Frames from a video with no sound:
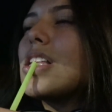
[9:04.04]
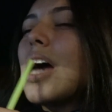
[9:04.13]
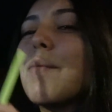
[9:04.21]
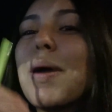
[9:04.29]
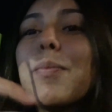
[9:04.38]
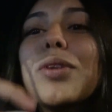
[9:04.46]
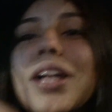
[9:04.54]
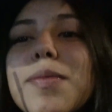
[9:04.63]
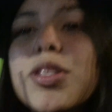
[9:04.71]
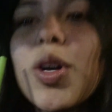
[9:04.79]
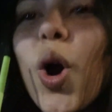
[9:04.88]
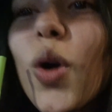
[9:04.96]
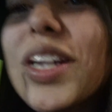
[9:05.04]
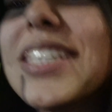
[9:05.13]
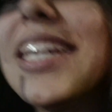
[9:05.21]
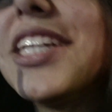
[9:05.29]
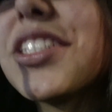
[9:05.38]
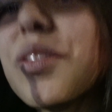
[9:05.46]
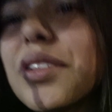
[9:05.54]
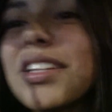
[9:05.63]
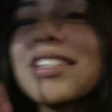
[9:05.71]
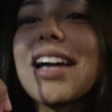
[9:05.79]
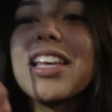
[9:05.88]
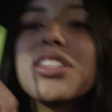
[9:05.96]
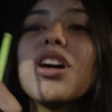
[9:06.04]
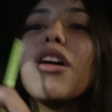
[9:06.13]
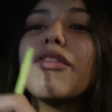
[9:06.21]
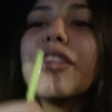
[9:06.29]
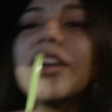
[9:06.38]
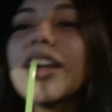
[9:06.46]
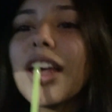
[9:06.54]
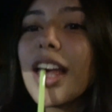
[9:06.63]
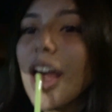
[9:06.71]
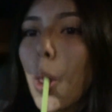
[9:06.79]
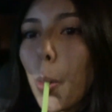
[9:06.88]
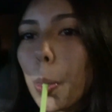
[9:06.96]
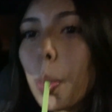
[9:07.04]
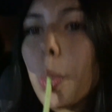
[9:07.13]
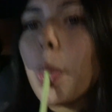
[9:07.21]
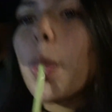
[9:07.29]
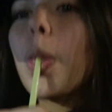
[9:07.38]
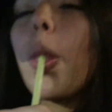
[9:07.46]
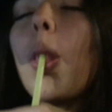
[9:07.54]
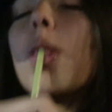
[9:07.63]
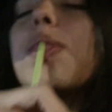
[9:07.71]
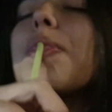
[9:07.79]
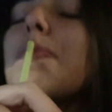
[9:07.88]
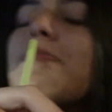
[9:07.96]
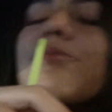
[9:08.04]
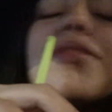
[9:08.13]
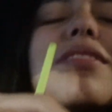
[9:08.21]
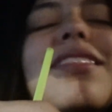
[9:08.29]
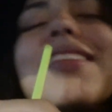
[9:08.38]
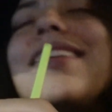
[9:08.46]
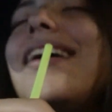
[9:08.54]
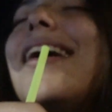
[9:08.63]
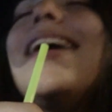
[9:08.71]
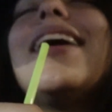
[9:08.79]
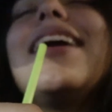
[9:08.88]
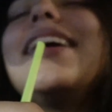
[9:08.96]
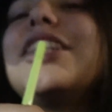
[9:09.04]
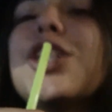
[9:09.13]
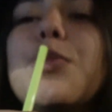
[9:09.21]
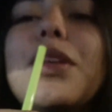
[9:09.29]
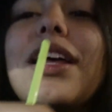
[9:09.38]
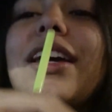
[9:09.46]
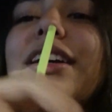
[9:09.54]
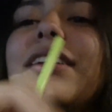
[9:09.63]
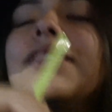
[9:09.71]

to the orientation with this iced coffee. And just be like,